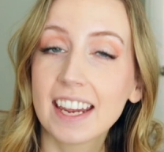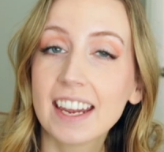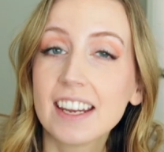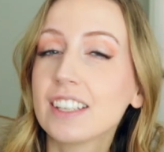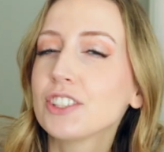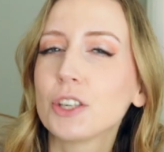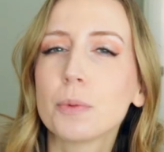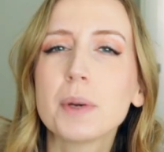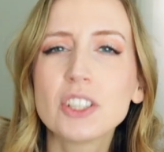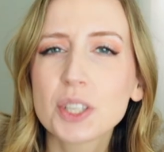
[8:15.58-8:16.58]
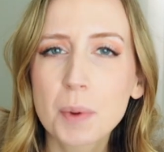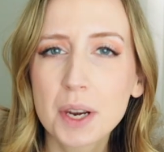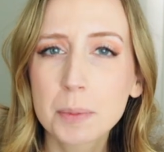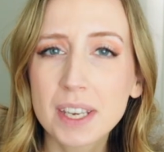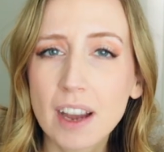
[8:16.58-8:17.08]
day and so we just
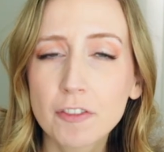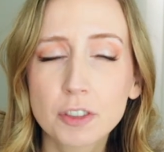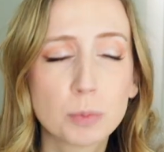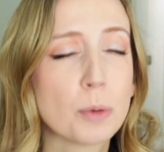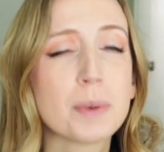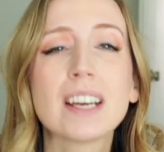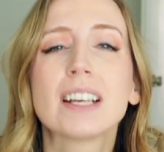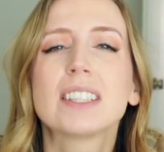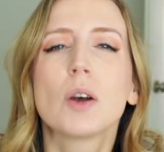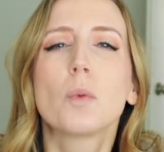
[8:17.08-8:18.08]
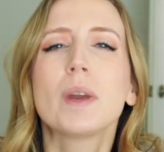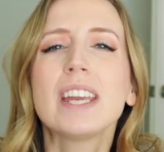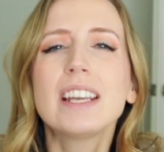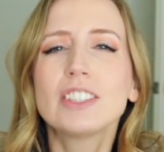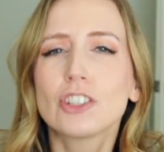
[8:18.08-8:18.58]
wanna be comfortable because
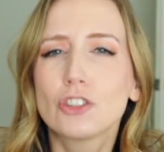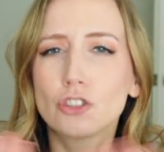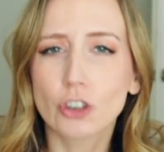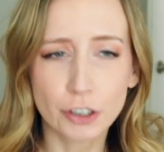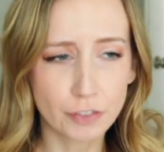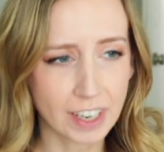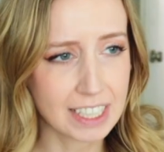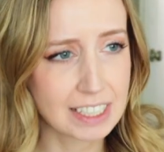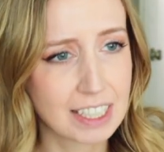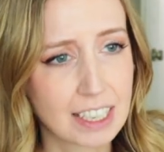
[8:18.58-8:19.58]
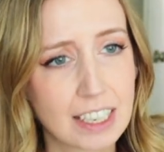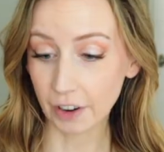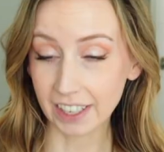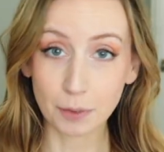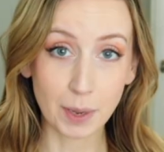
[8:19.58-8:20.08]
we deserve it. All
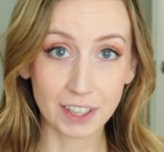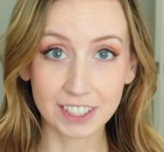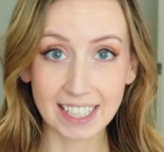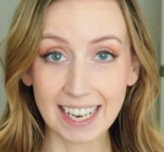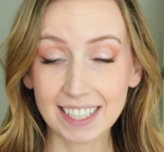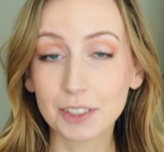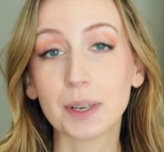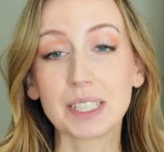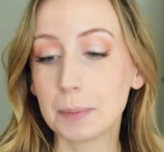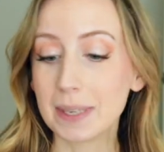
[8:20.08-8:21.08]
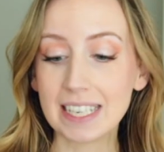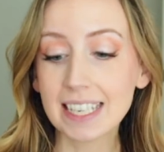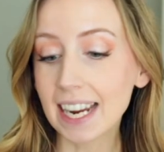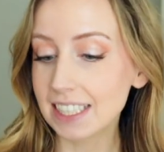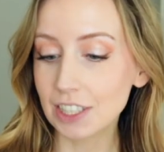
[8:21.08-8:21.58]
right, the weather today is going to be
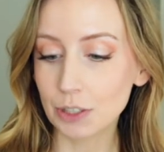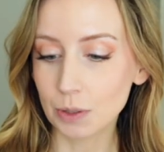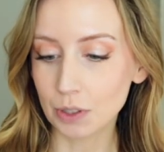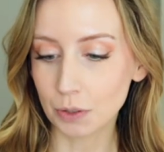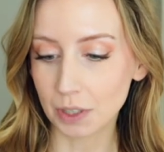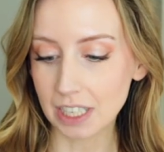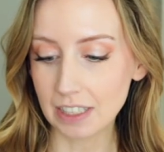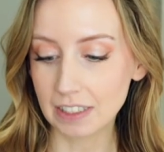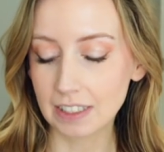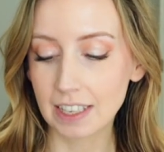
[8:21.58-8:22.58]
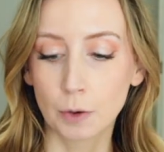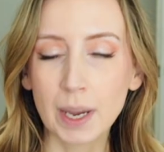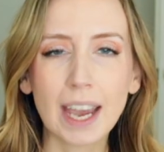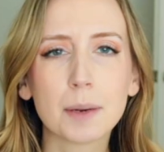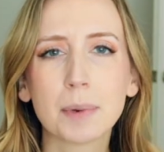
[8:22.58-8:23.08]
92 degrees.
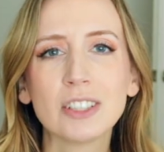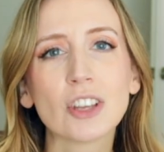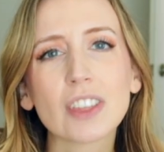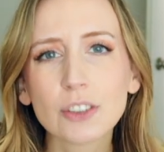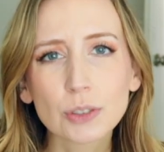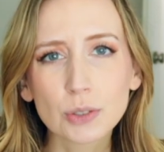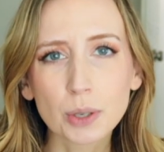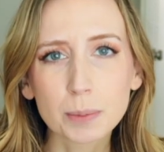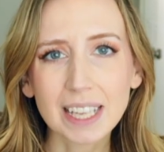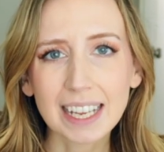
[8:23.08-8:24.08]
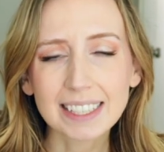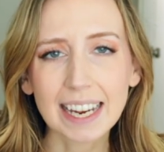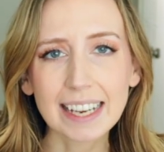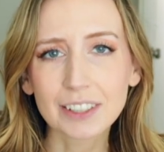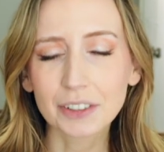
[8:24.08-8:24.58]
We had a bunch of thunderstorms last
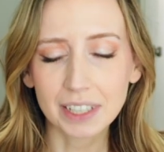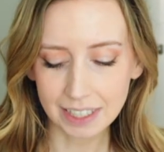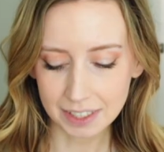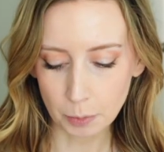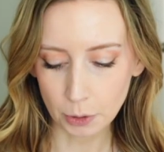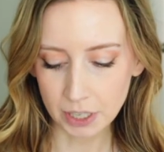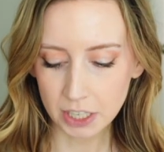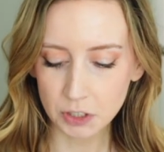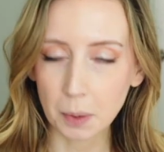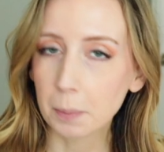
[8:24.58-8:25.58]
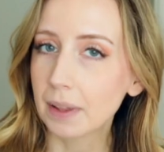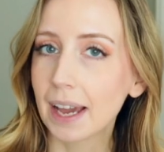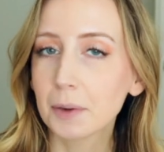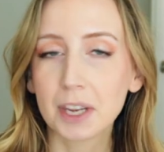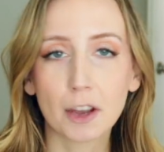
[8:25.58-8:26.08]
night and early this morning, so I'm
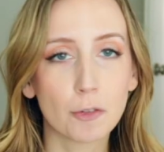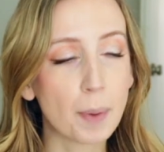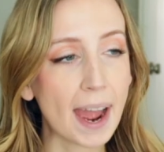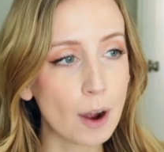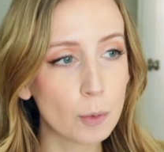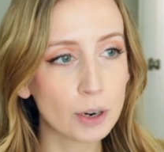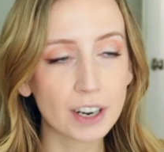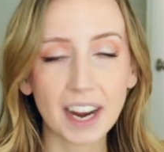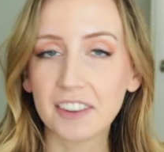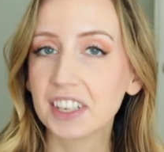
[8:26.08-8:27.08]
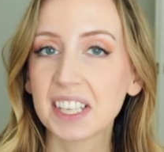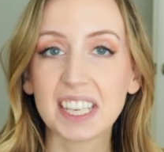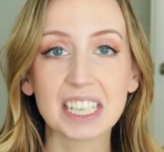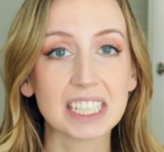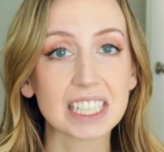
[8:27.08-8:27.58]
glad we have power.
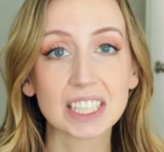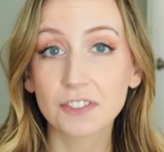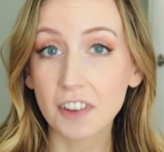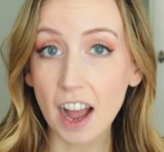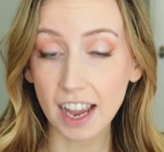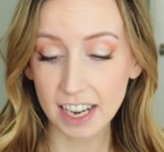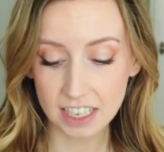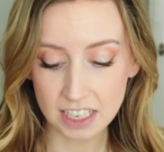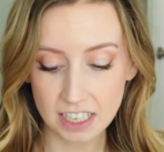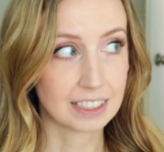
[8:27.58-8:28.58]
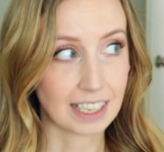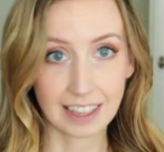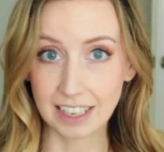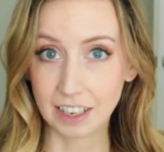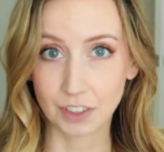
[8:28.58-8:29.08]
Everything is fine. At least I
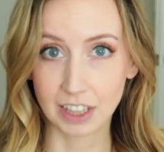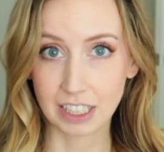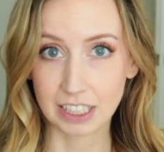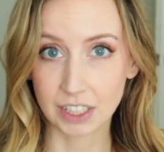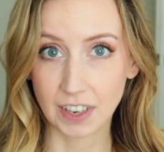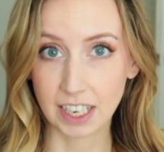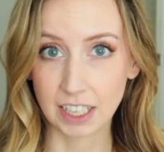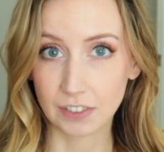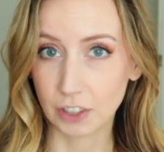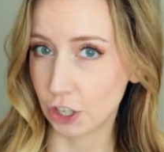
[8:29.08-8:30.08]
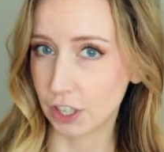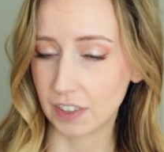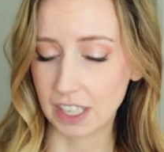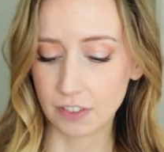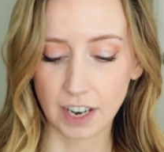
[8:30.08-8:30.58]
think everything is fine. I haven't heard of
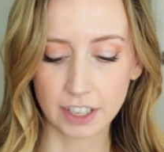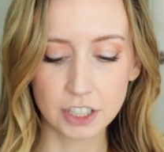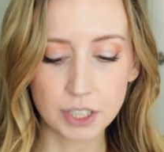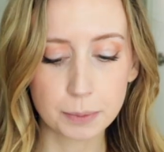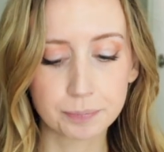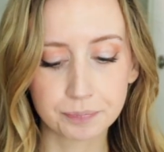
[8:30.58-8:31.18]
any fires.